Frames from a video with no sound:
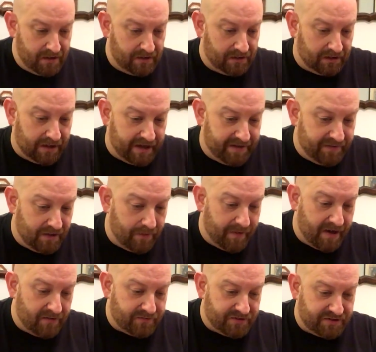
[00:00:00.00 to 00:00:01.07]
and lay them
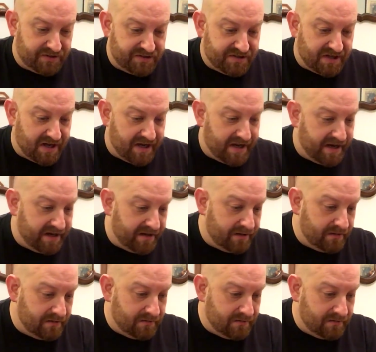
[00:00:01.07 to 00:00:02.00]
out to the side,